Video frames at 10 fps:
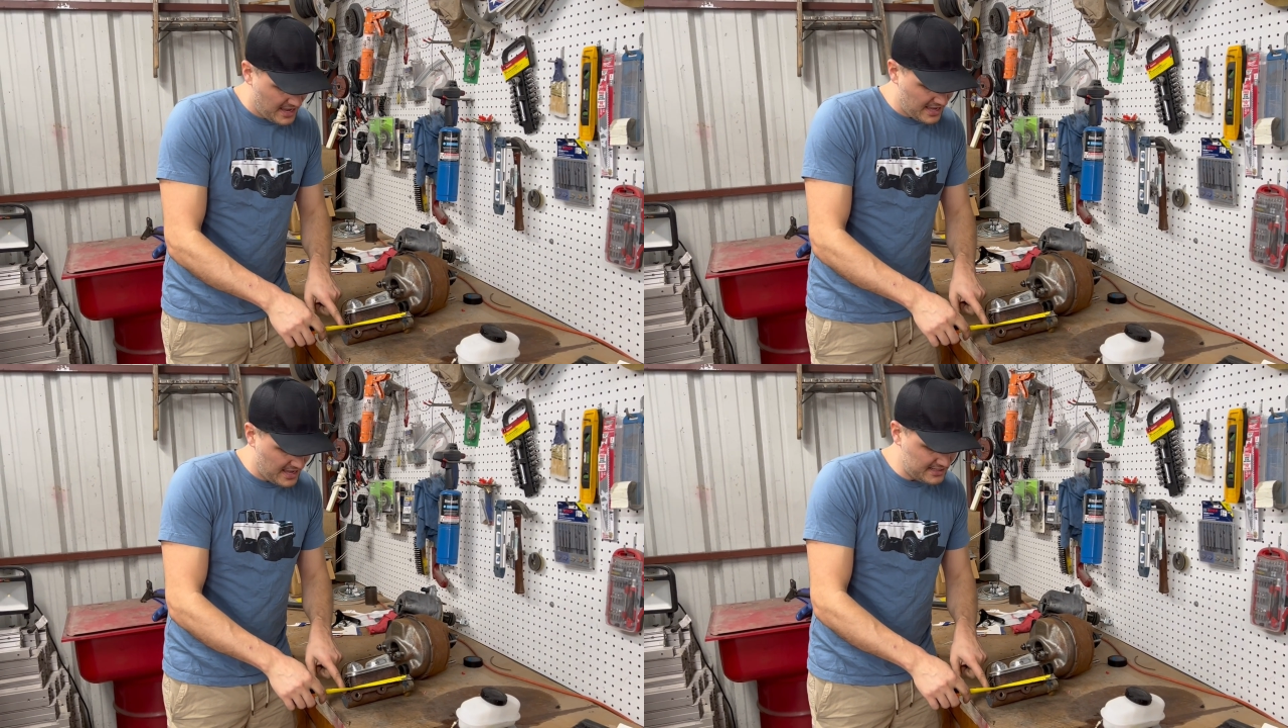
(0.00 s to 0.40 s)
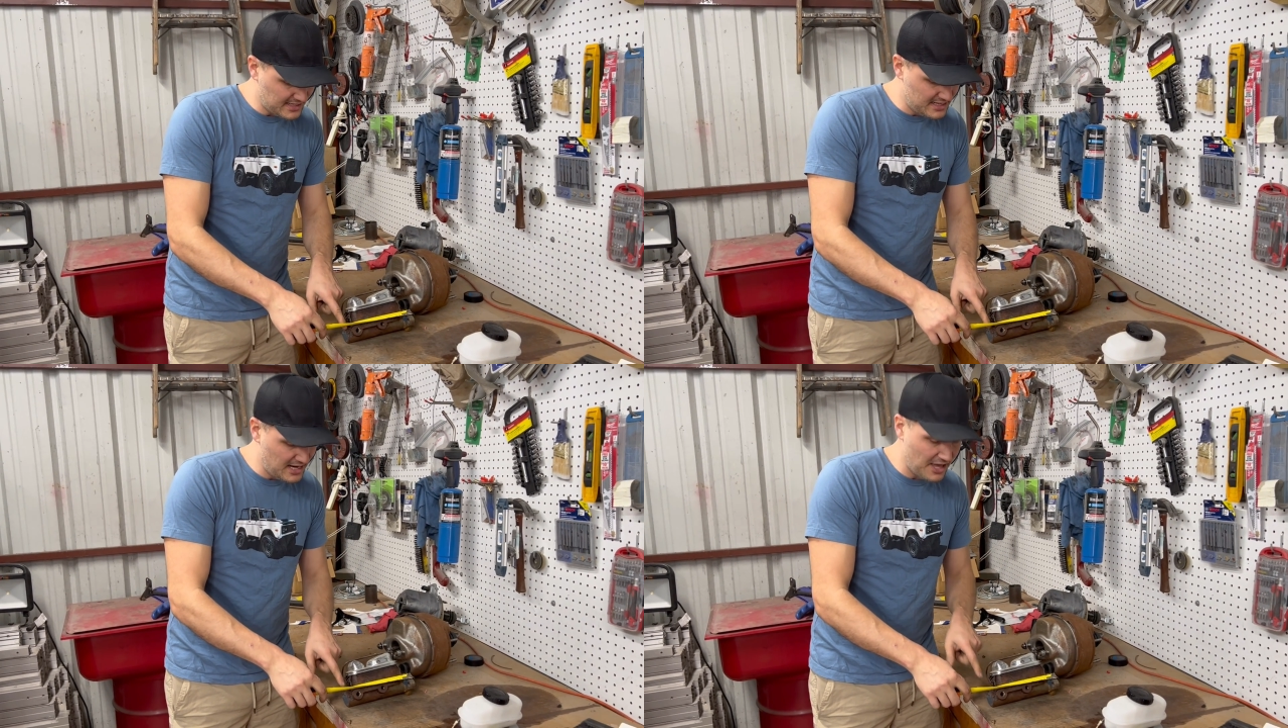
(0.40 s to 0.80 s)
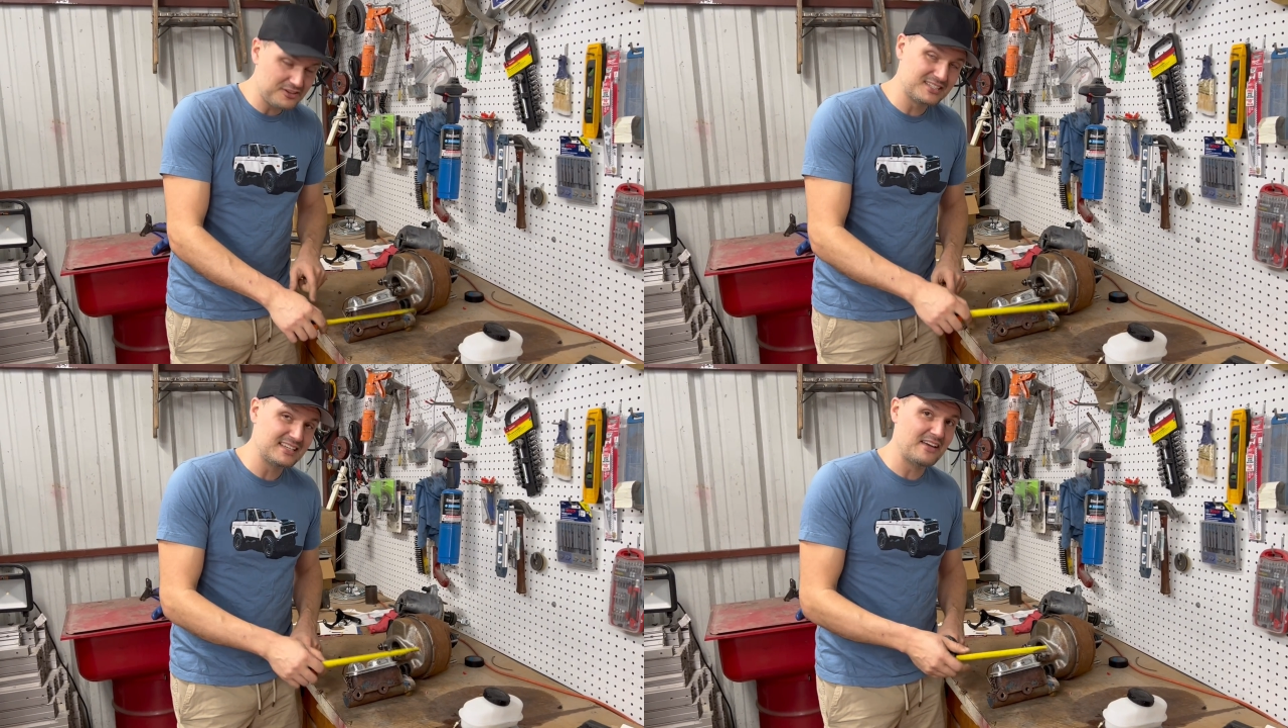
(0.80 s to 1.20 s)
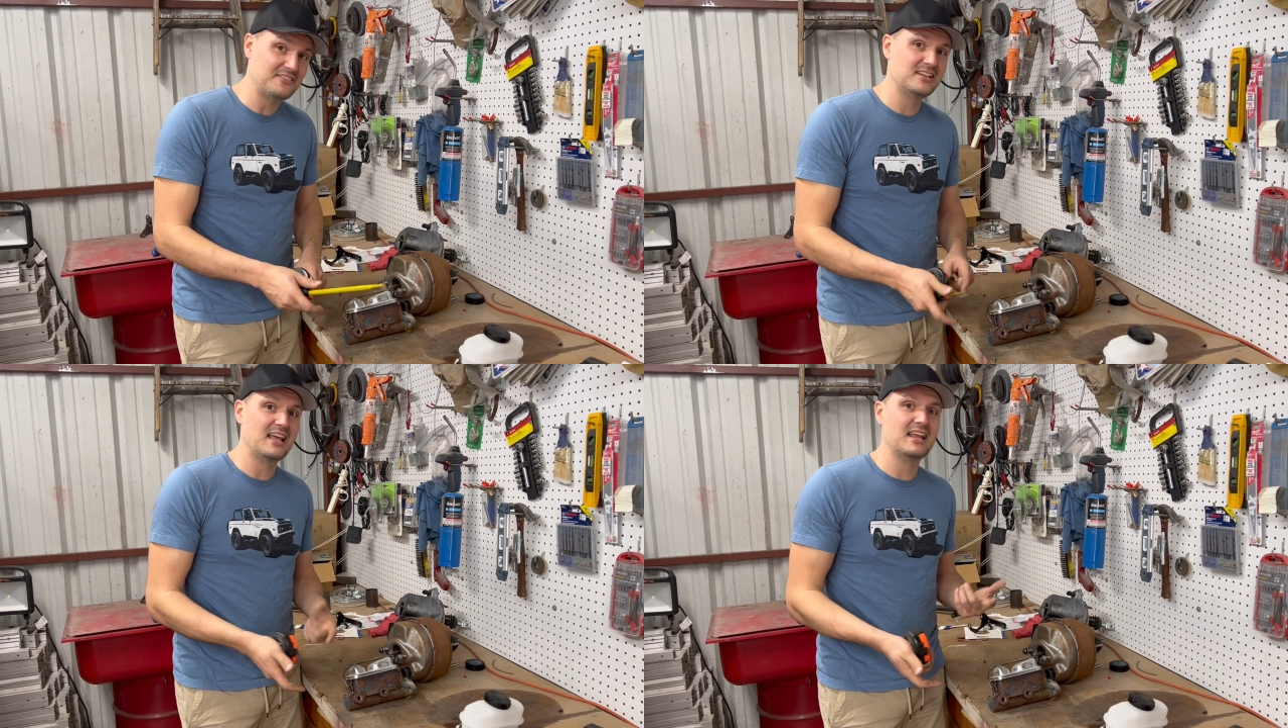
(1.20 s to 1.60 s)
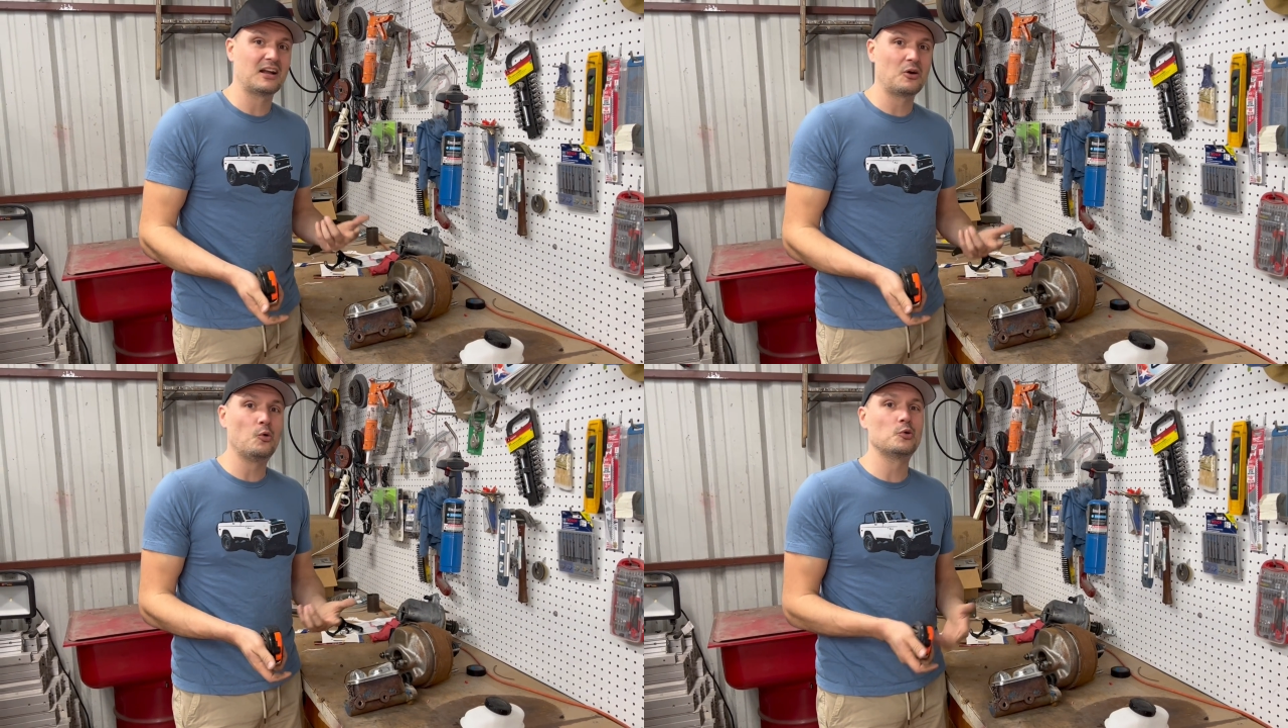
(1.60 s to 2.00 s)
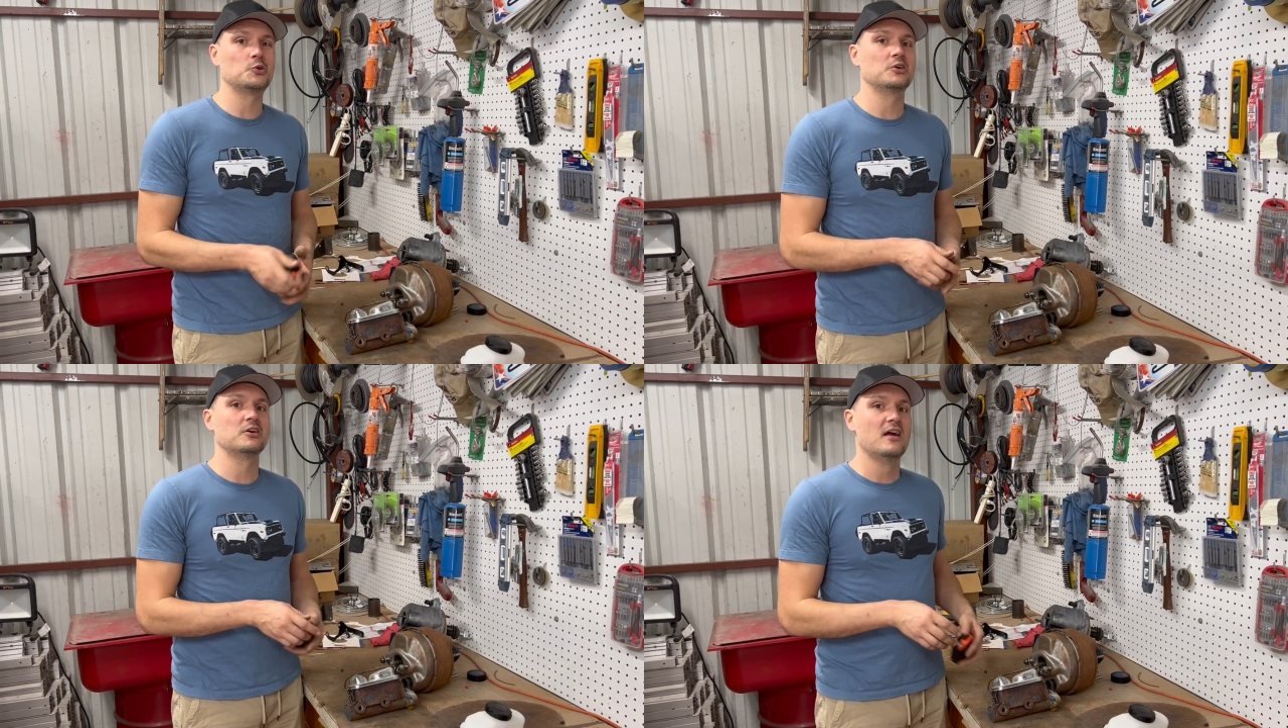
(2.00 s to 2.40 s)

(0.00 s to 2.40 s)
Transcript: That is another 7.25